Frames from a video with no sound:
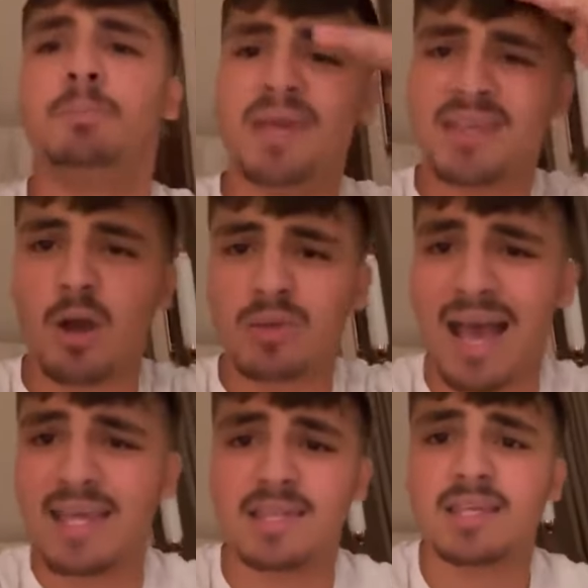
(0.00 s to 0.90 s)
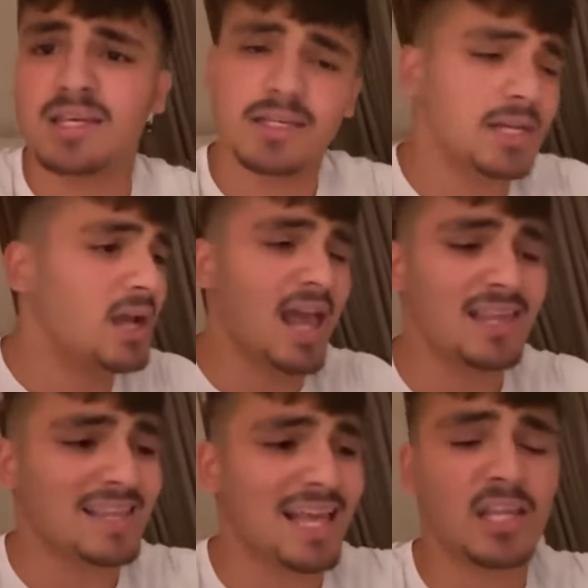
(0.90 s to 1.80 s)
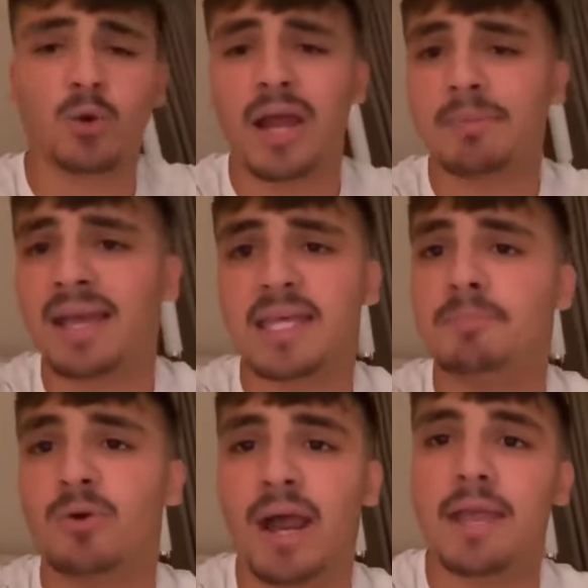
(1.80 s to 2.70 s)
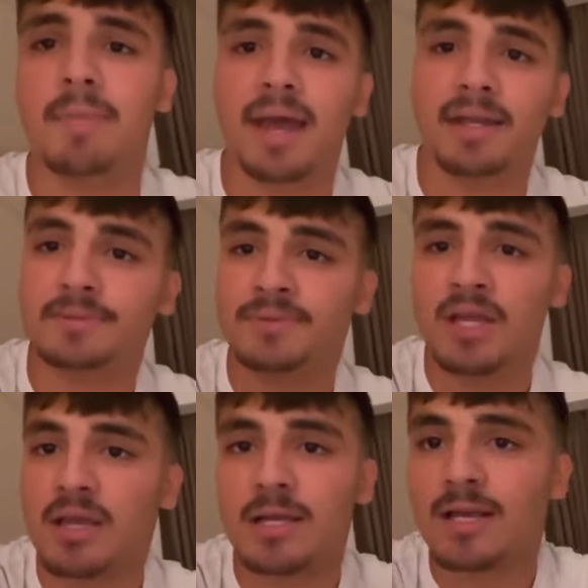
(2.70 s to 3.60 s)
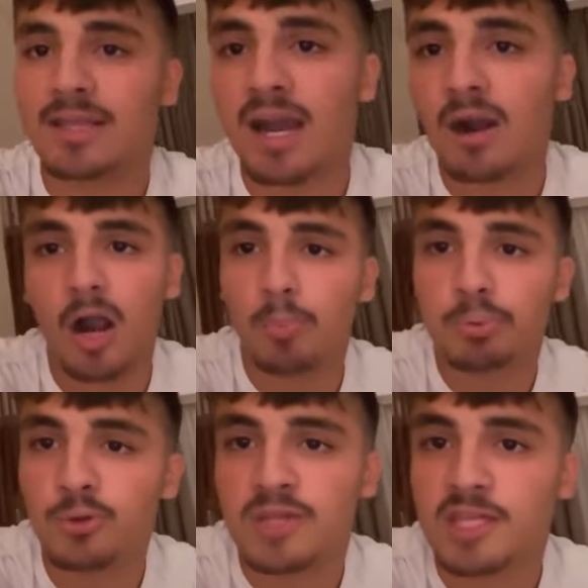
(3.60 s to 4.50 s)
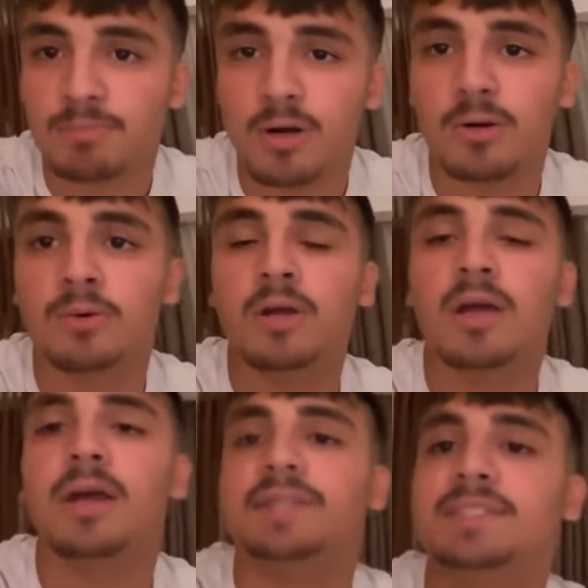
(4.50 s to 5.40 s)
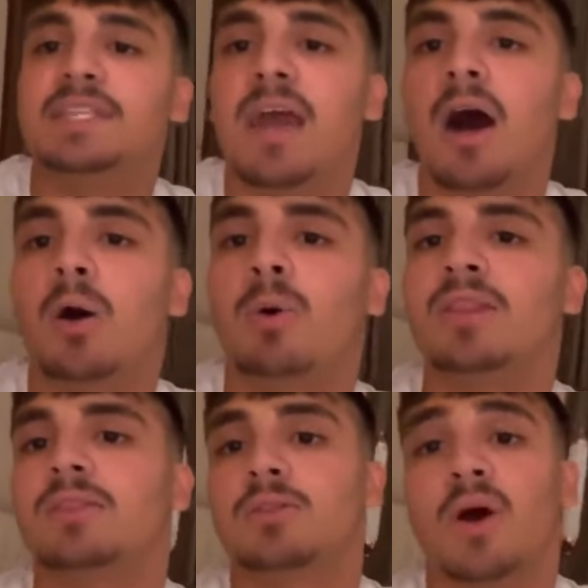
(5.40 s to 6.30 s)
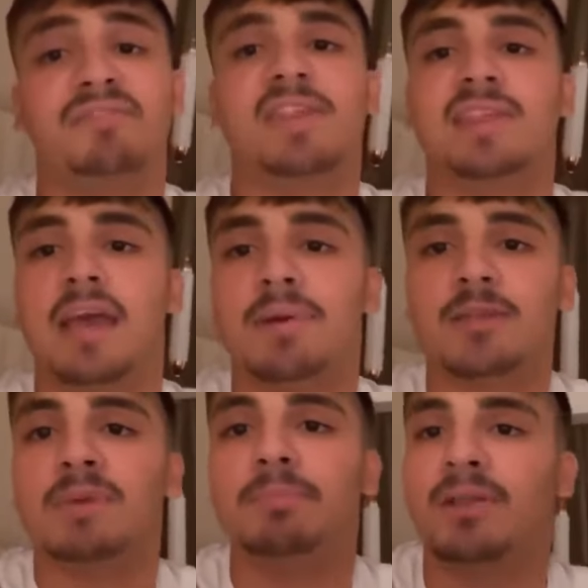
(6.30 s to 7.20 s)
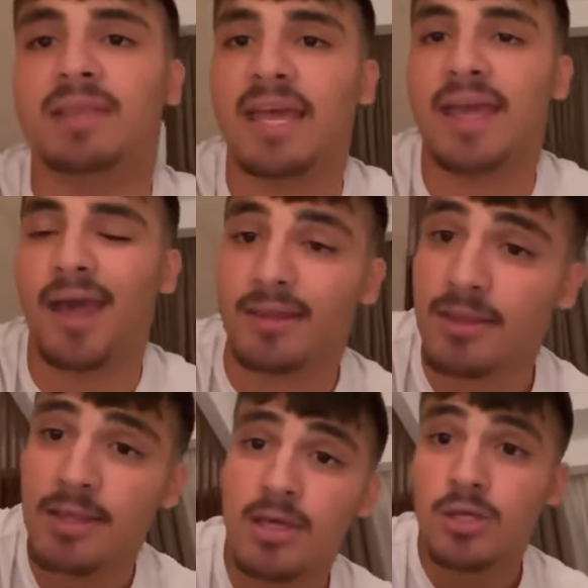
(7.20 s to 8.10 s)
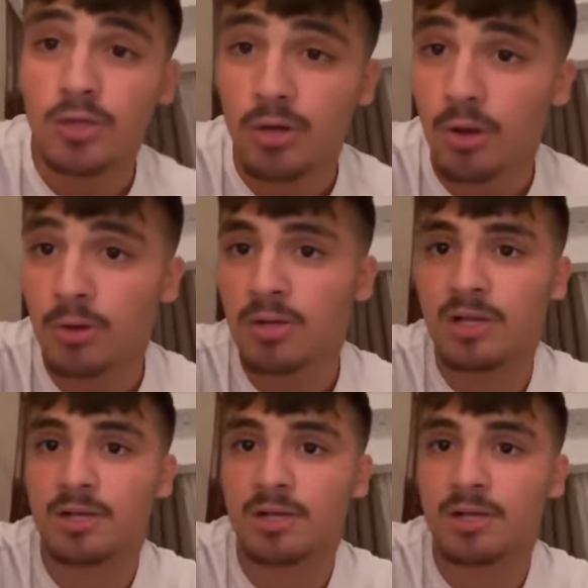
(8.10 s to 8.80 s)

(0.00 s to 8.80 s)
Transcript: Peace out, guys. As I said, crying man, keep crying man. They're all pussies, bro they all want to have the same as me, but they can't, you know.